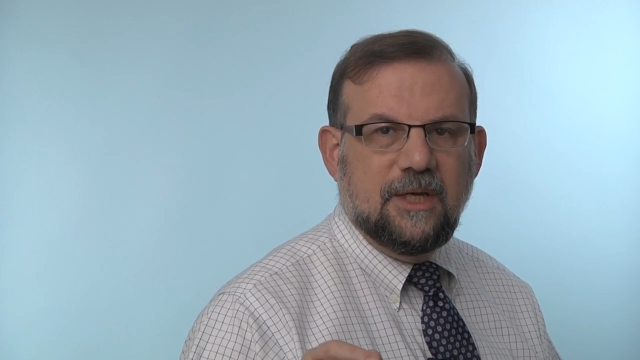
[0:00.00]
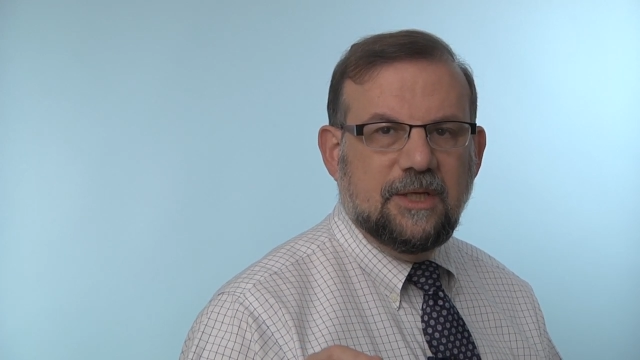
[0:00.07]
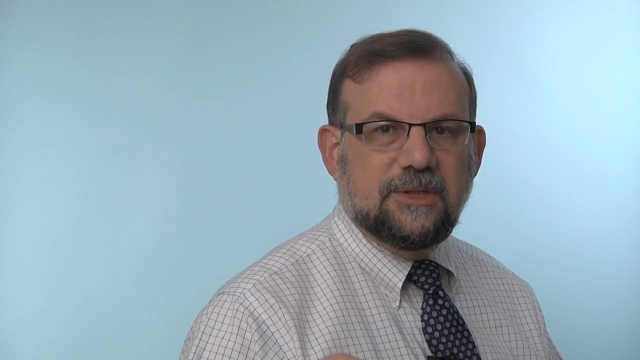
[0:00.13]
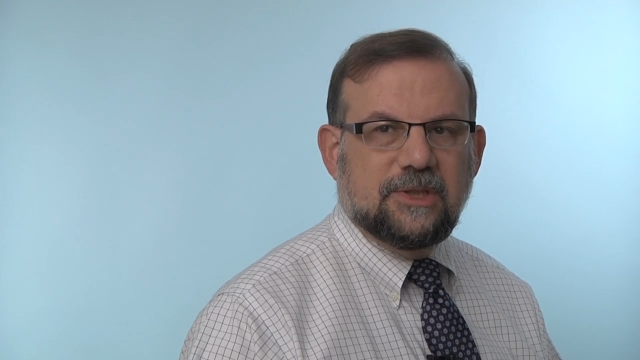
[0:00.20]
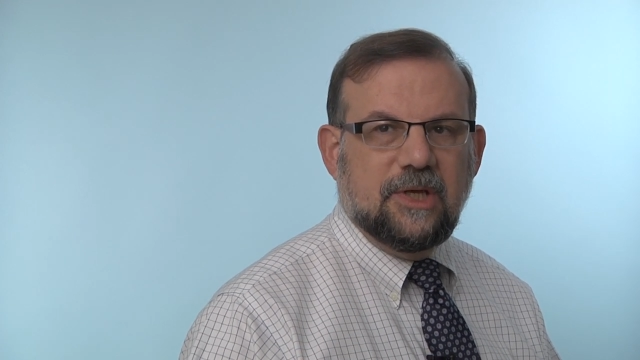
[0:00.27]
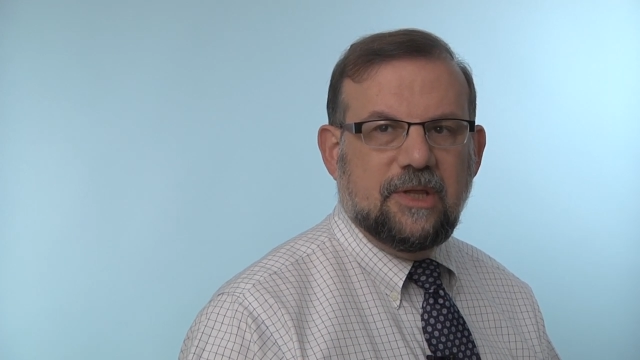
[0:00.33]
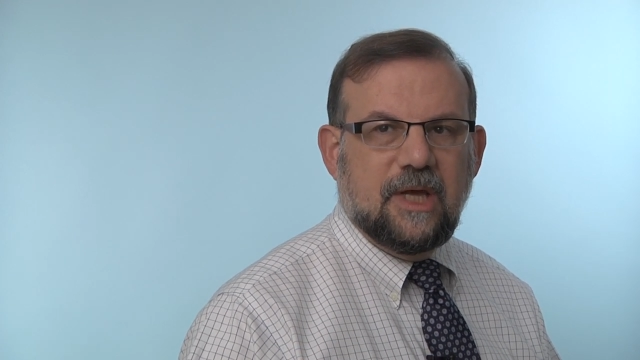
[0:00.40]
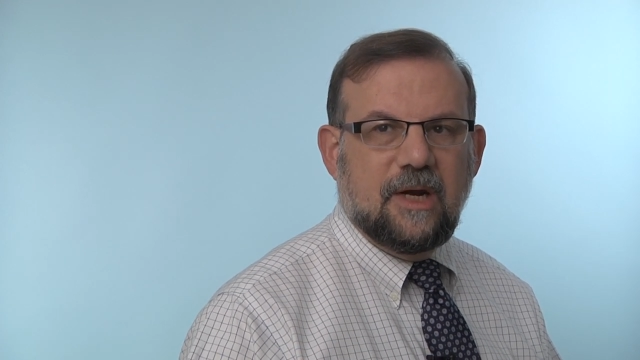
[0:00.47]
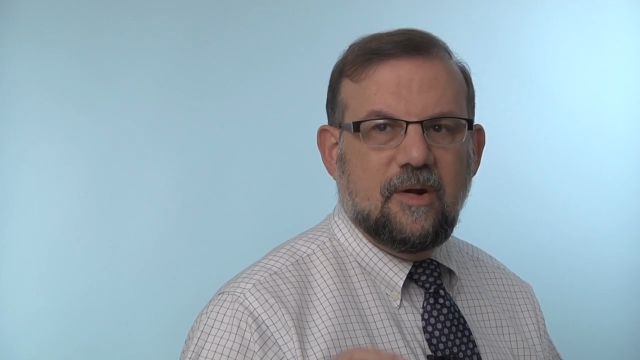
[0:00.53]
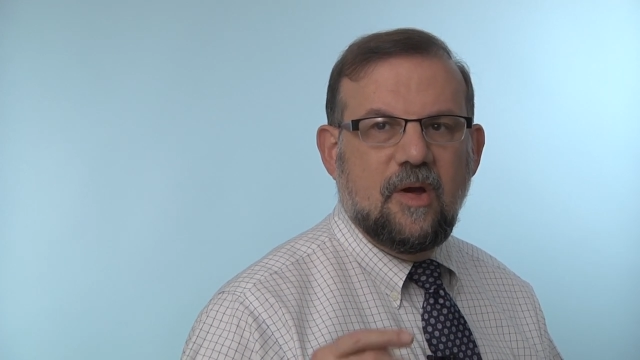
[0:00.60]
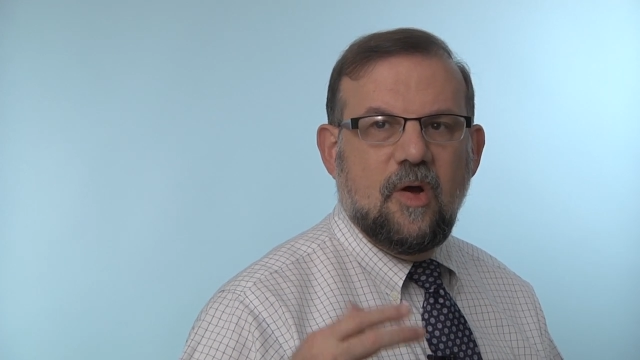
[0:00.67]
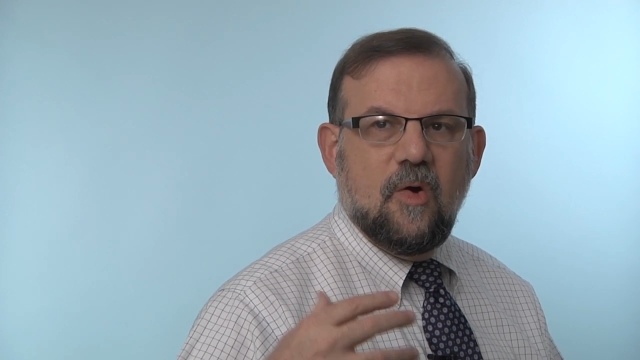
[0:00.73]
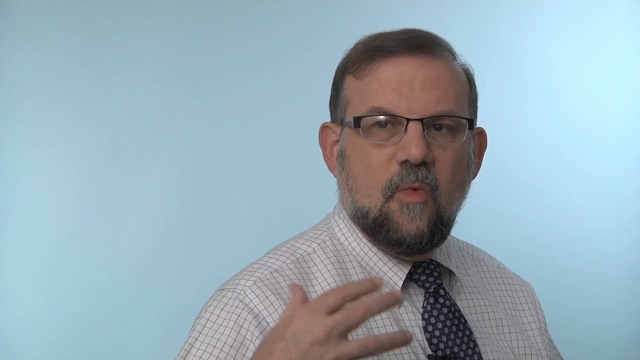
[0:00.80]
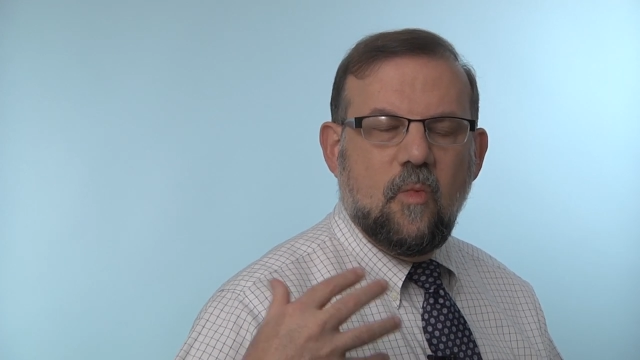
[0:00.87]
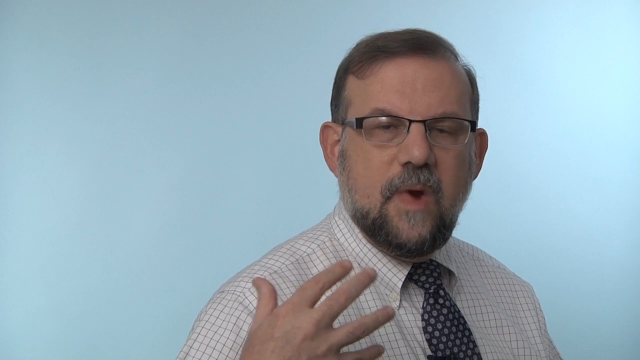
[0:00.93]
so that
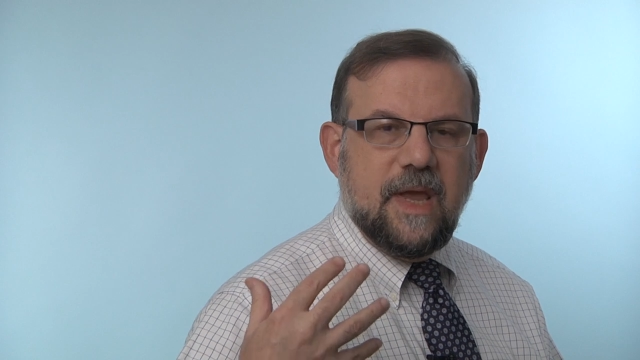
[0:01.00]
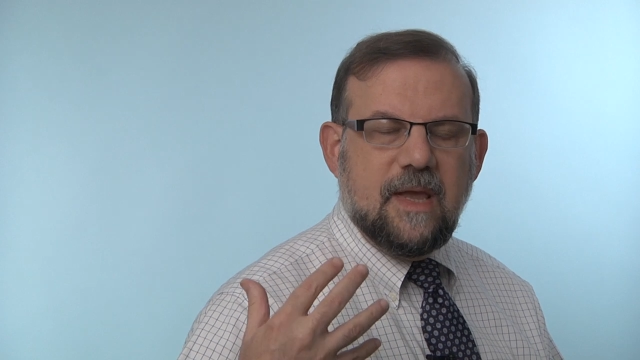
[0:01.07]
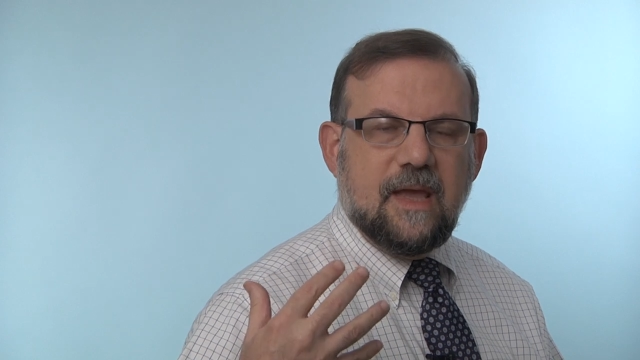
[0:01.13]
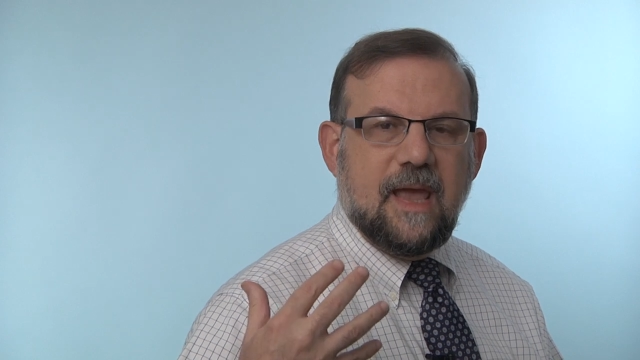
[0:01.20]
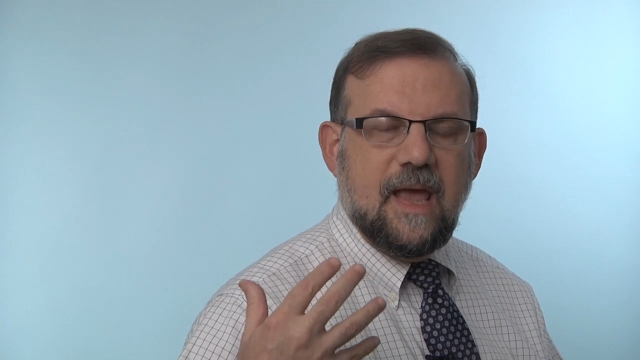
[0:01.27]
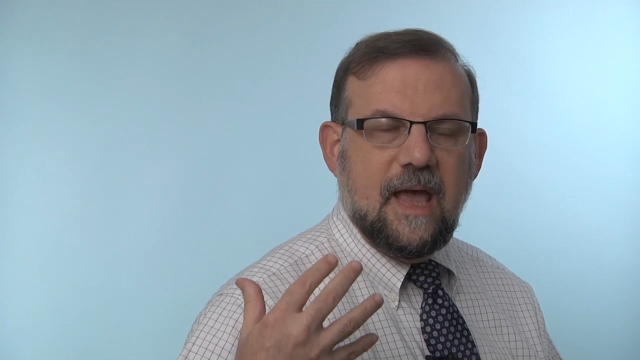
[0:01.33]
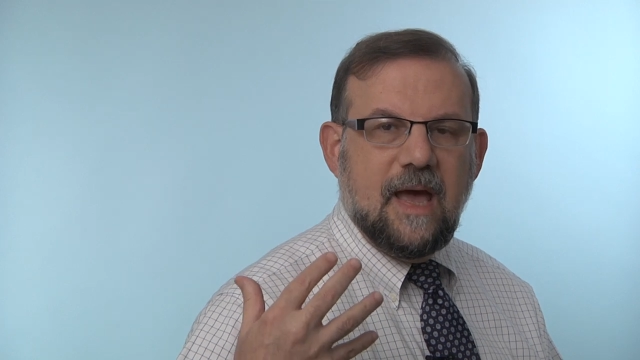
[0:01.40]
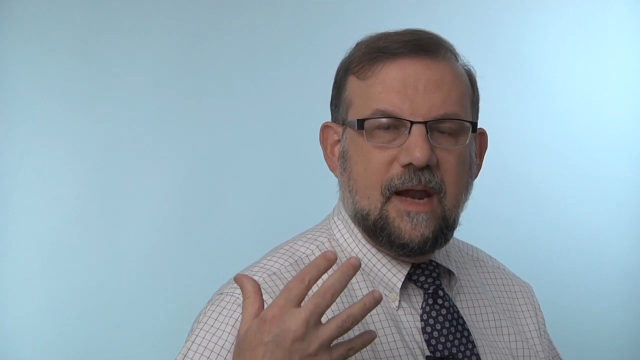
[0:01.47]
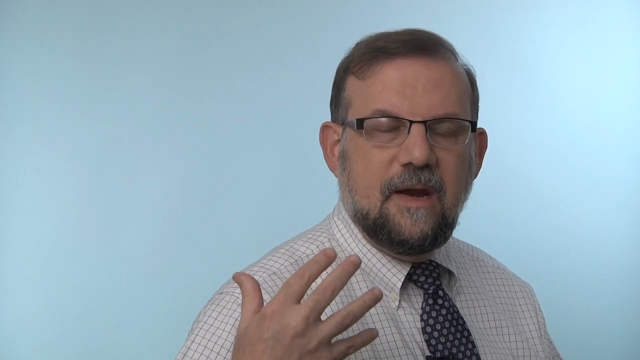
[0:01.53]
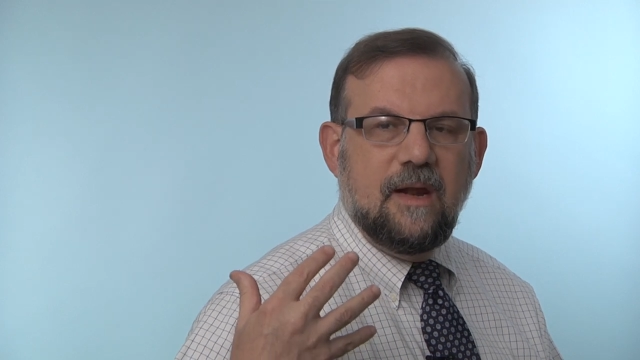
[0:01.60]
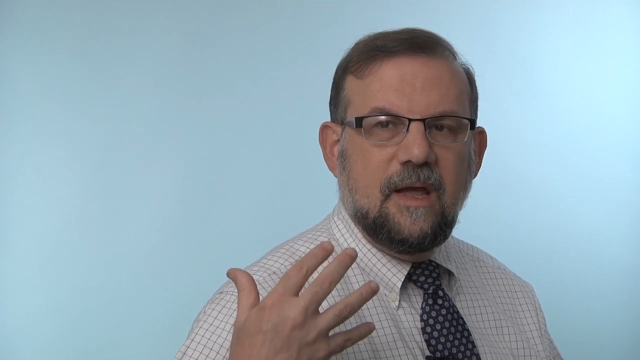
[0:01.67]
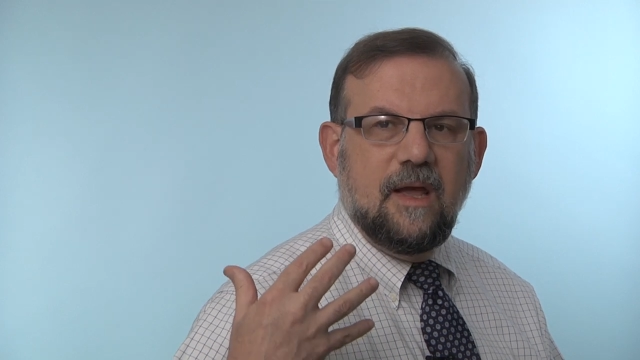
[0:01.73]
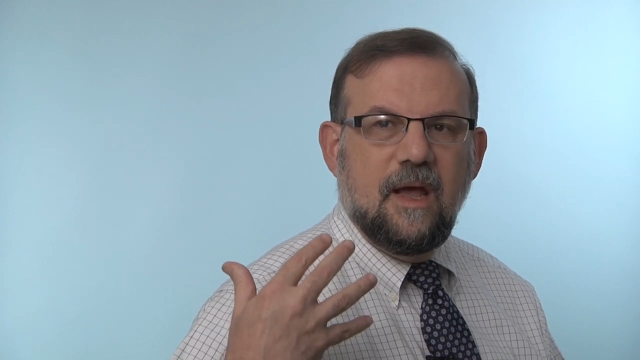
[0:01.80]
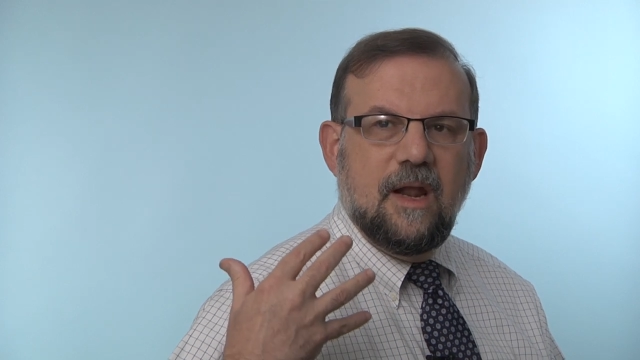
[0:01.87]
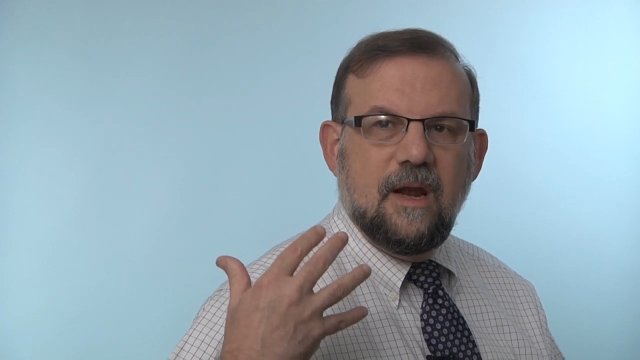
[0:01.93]
we
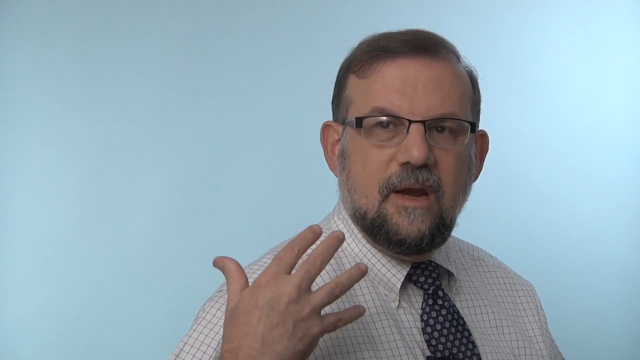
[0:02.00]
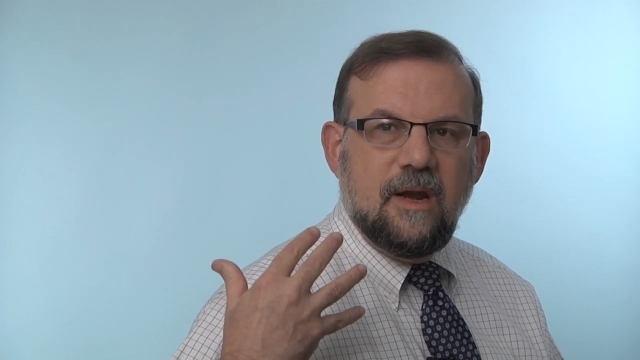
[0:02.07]
can